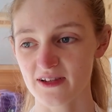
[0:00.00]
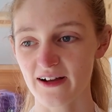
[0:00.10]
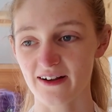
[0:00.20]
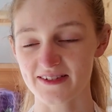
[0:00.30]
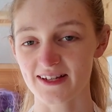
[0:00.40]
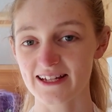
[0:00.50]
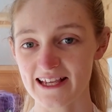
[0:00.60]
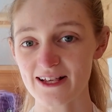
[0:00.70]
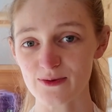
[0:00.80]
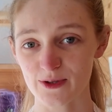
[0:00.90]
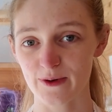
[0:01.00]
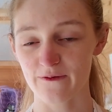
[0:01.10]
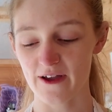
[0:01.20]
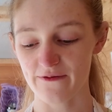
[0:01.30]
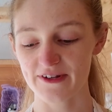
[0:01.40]
like I said, he is one of my
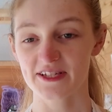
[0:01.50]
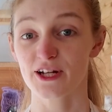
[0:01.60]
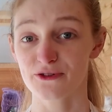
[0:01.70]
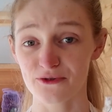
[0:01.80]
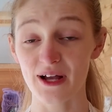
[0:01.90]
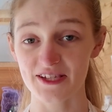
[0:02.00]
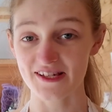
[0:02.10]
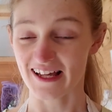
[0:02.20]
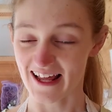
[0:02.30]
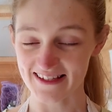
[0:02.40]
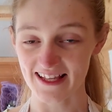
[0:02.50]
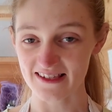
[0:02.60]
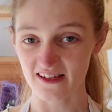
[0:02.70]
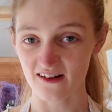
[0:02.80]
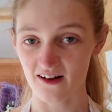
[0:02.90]
favorites, and I do actually collect
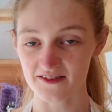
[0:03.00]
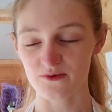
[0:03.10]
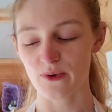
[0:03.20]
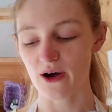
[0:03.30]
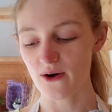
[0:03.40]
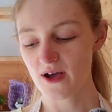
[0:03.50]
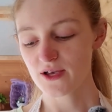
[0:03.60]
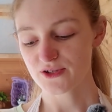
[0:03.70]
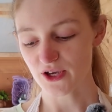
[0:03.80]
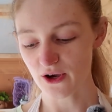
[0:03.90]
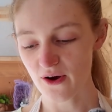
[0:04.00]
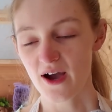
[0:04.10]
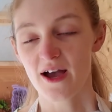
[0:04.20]
Entei cards as well. So